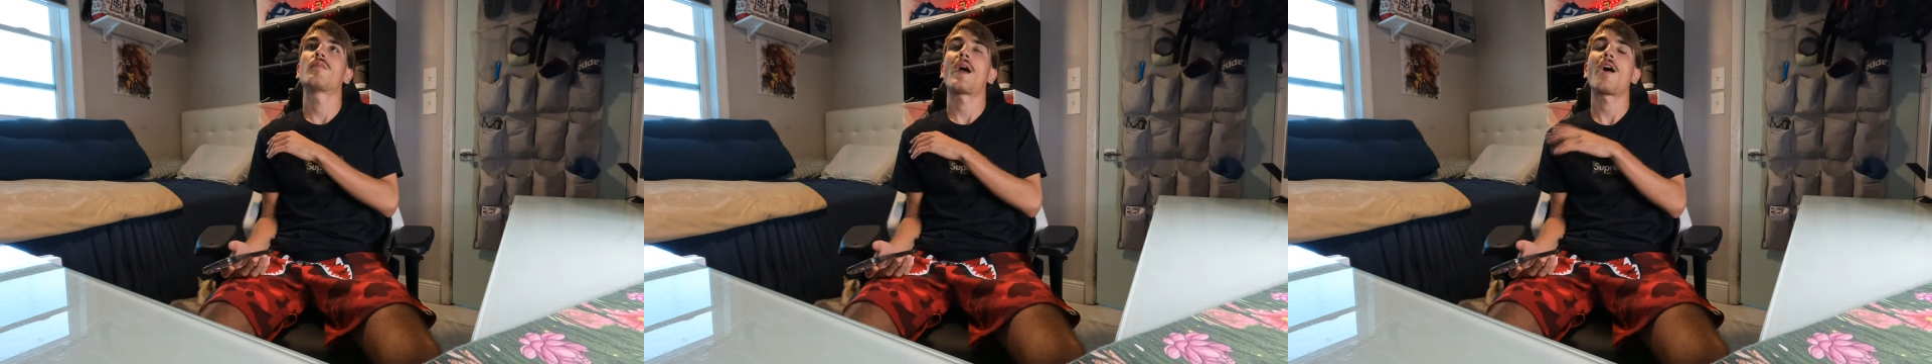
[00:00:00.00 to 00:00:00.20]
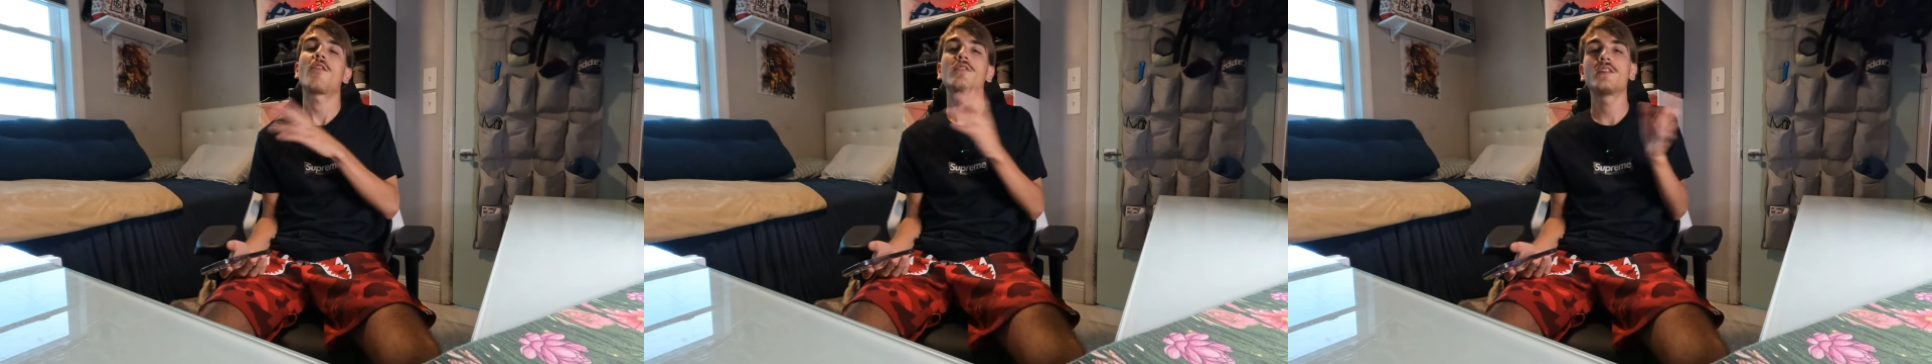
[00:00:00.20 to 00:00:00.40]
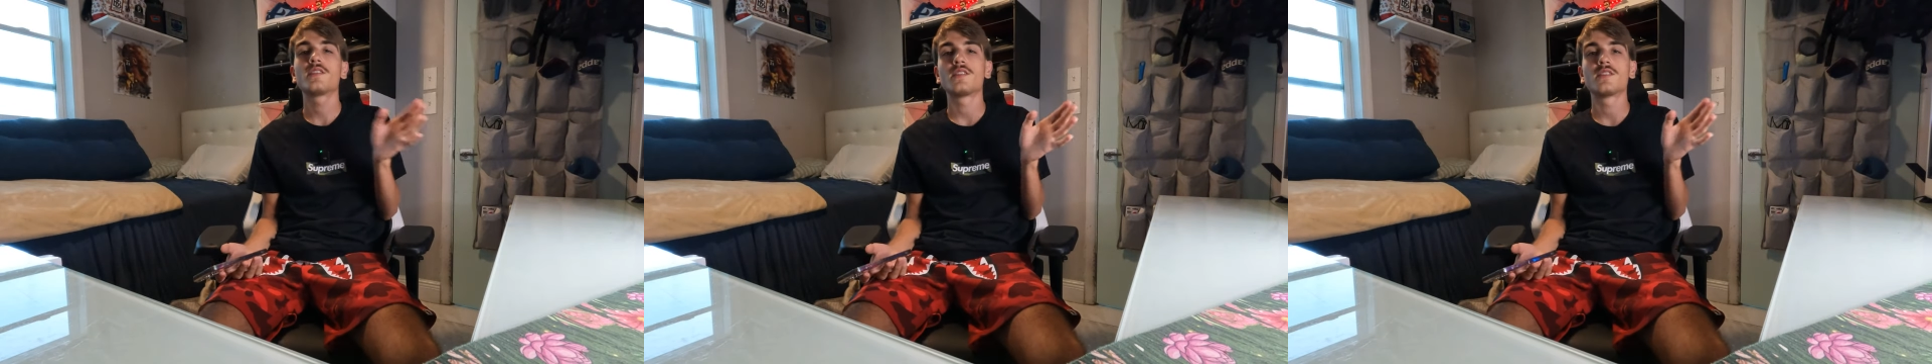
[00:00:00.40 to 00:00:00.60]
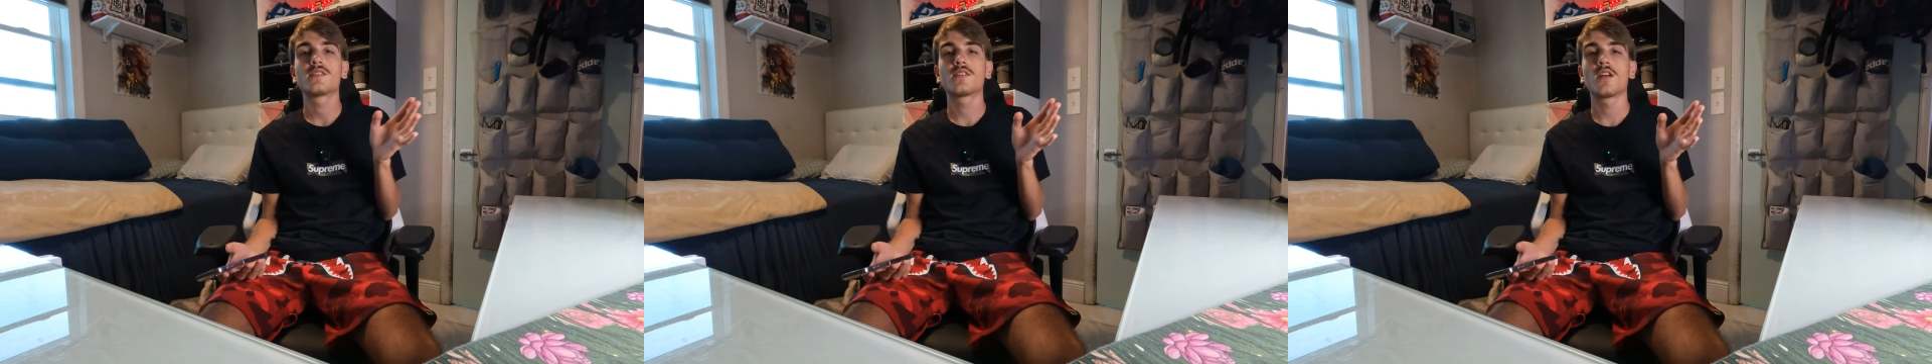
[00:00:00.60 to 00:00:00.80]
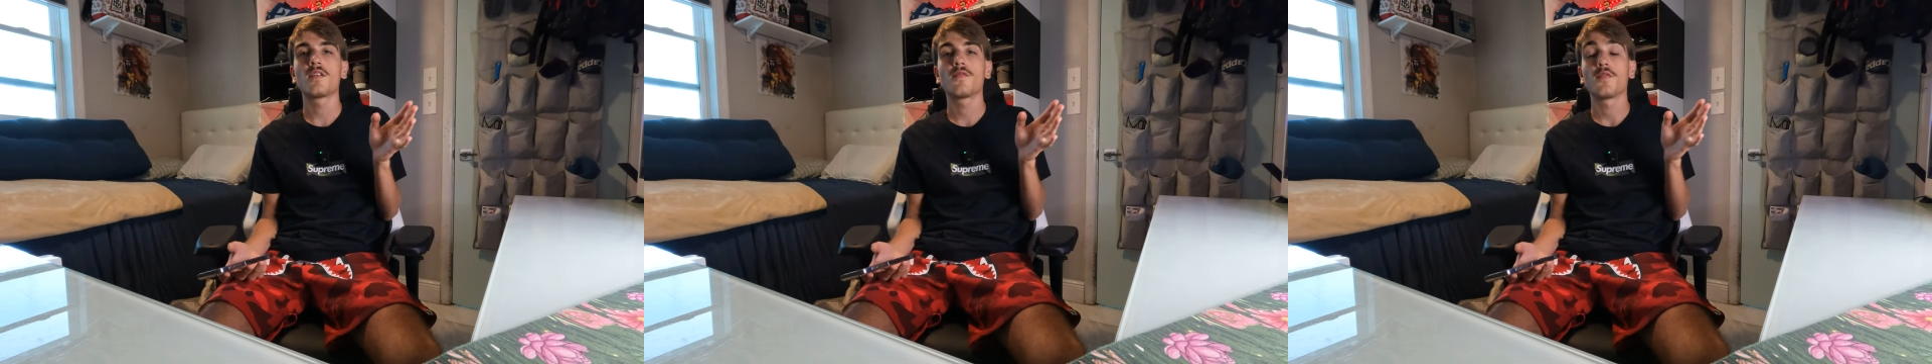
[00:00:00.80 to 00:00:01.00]
outlets and
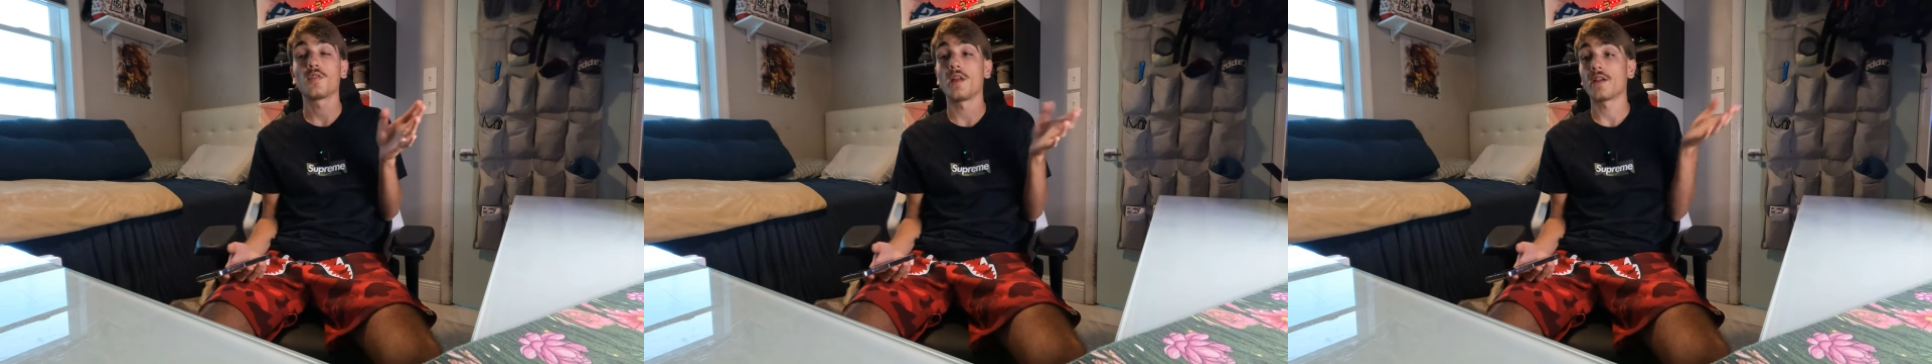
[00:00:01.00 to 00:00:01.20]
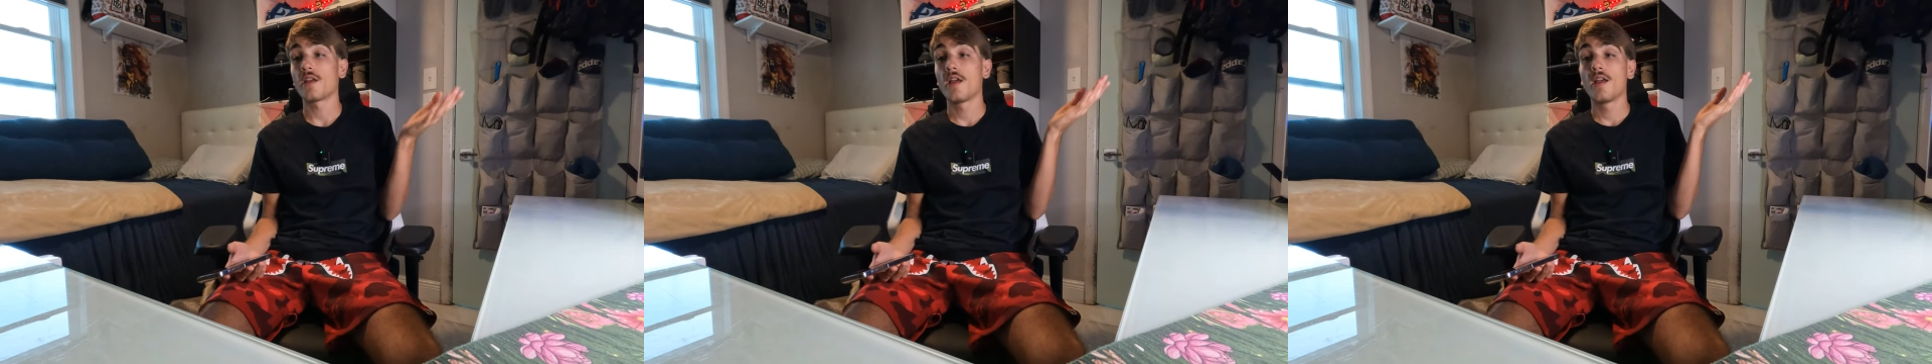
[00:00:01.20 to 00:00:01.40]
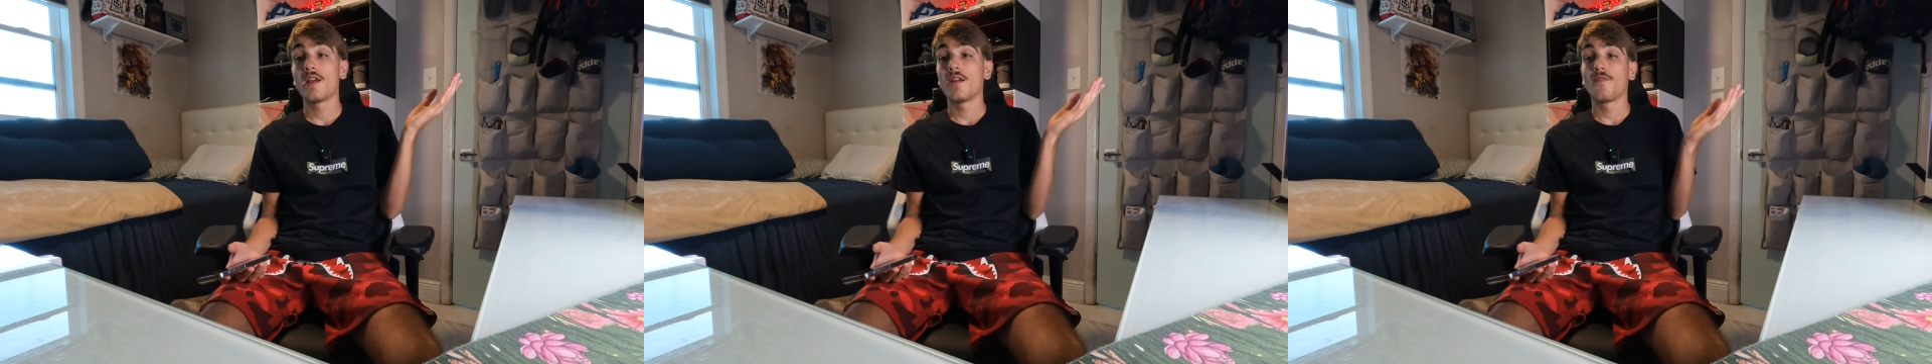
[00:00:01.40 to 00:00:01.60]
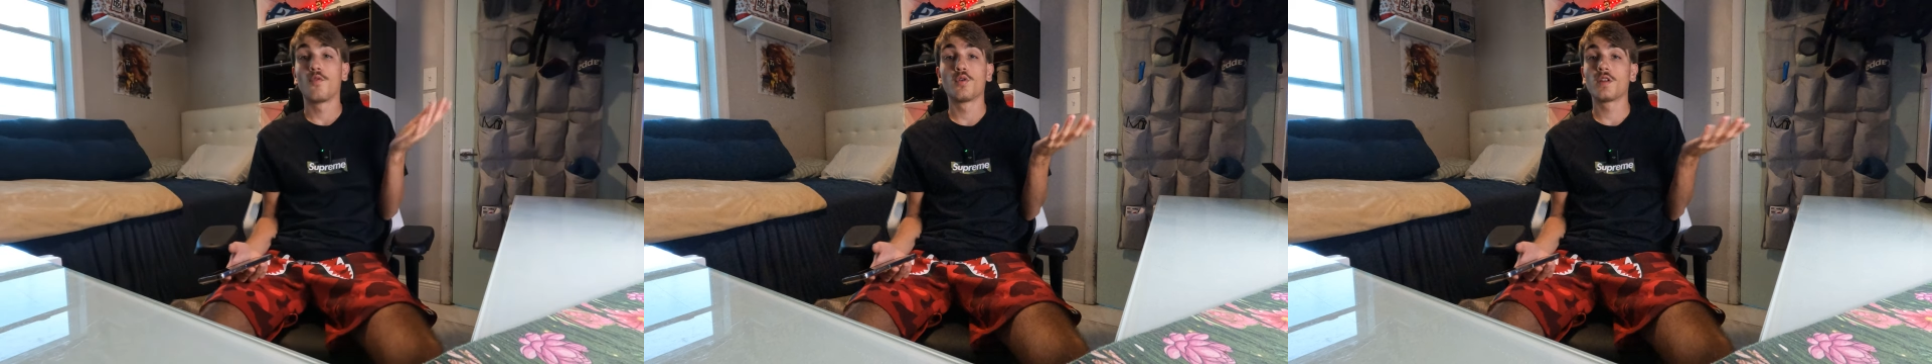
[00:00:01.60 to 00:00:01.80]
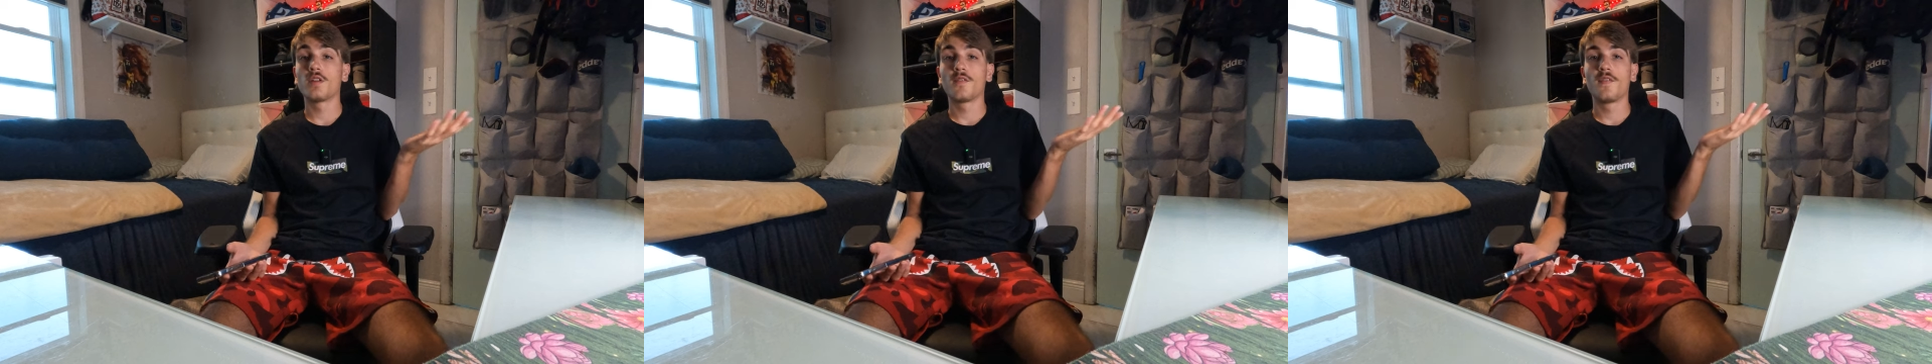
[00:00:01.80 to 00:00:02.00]
stuff for like
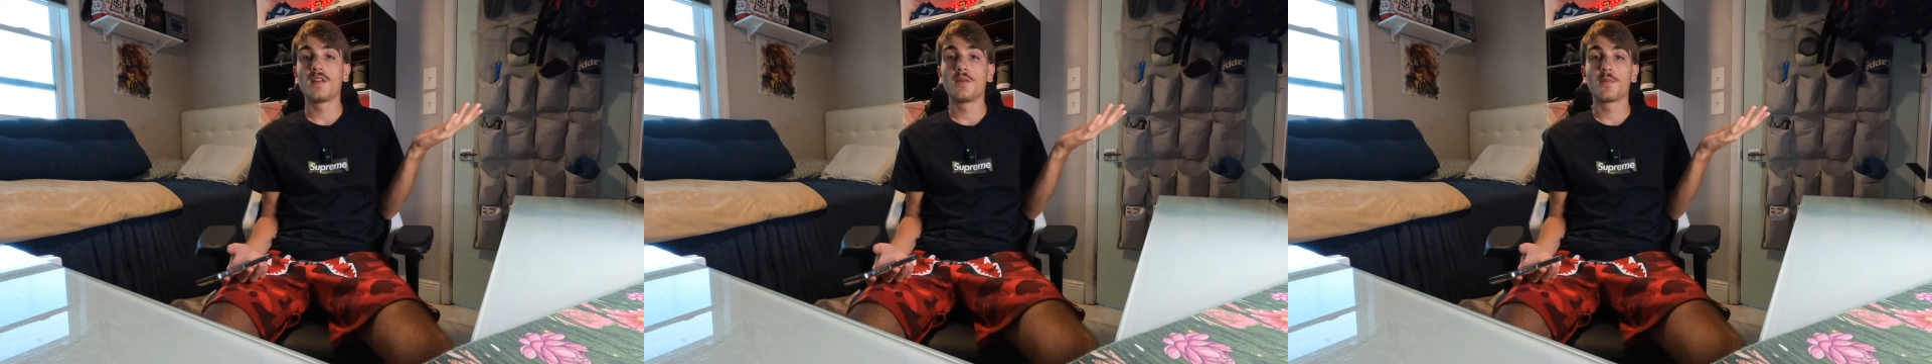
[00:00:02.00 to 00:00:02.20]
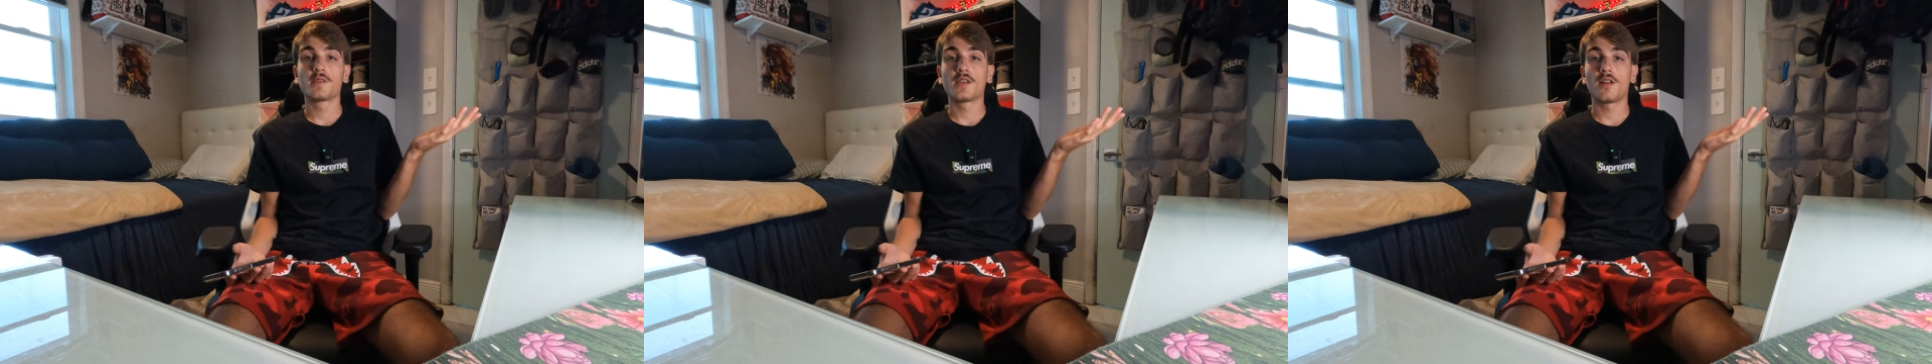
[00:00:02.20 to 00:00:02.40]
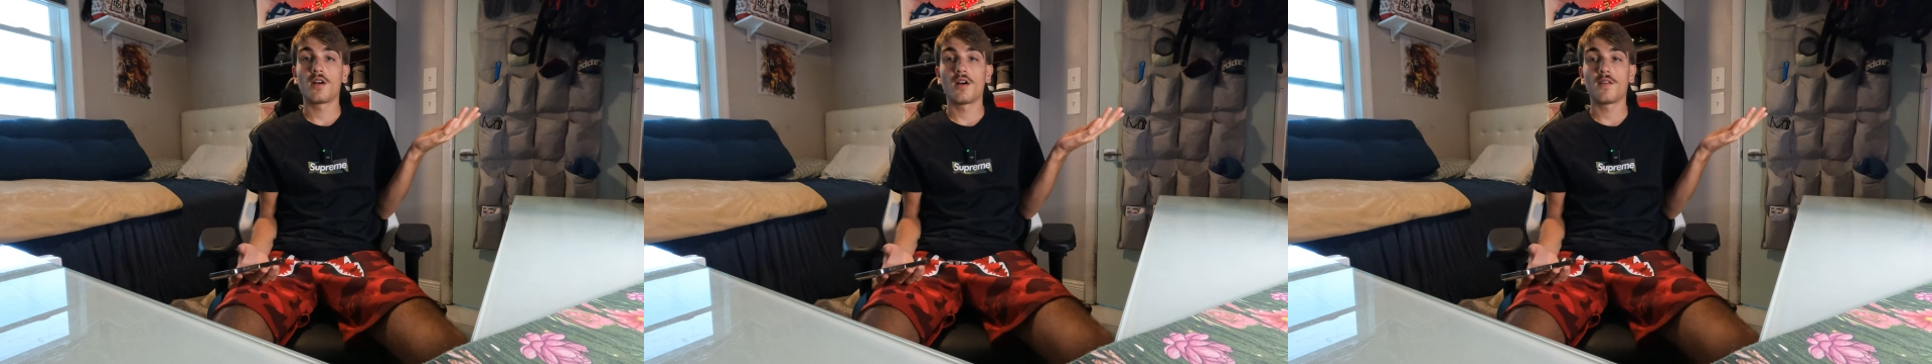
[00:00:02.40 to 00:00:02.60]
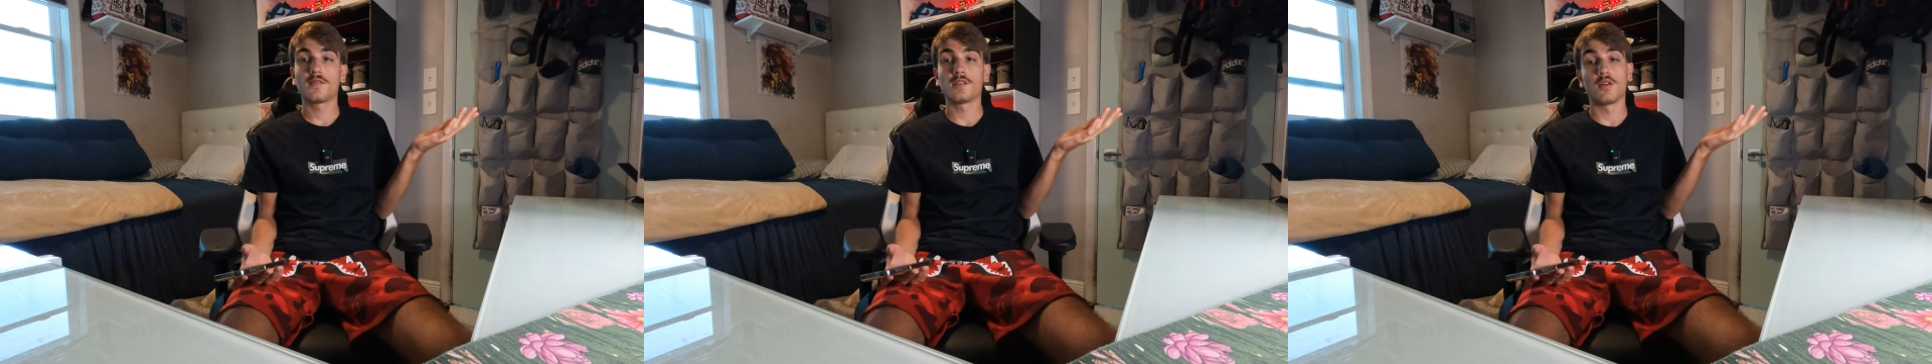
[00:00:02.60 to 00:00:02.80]
40 to 50% off.